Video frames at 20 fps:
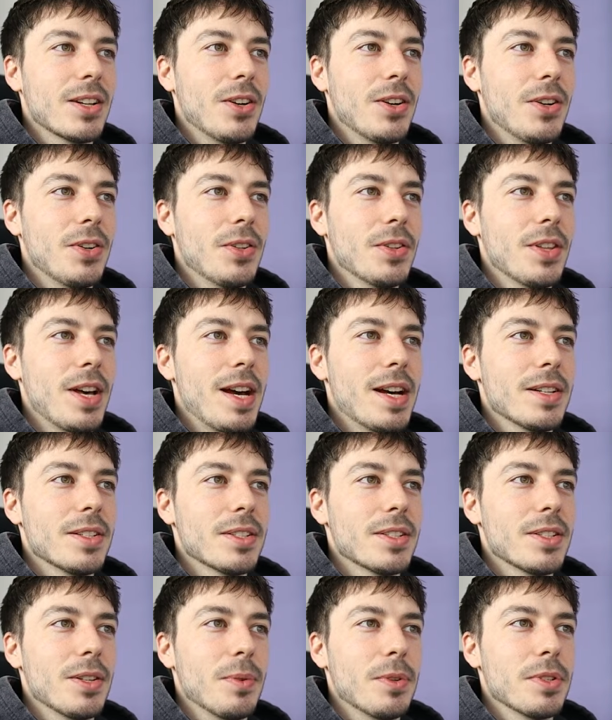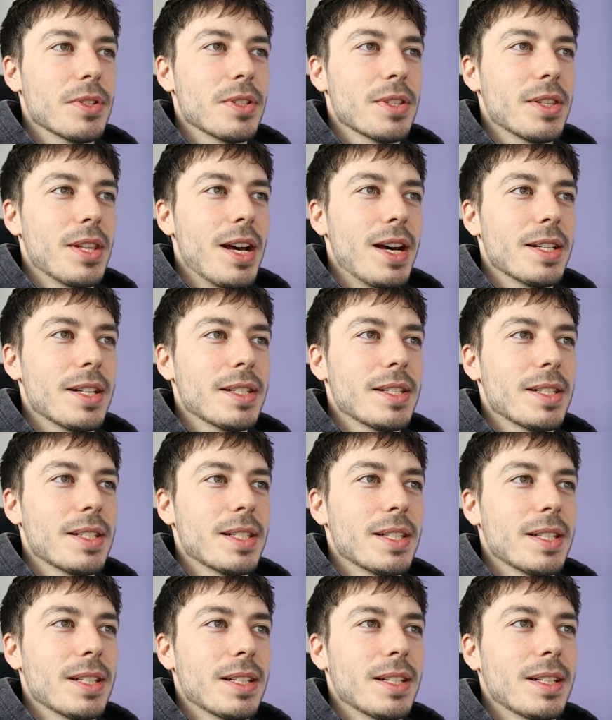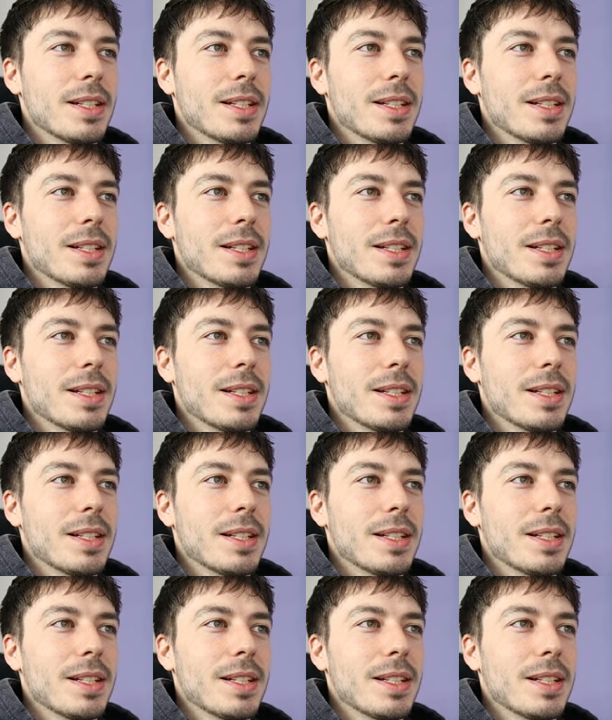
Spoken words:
call that. So what's that?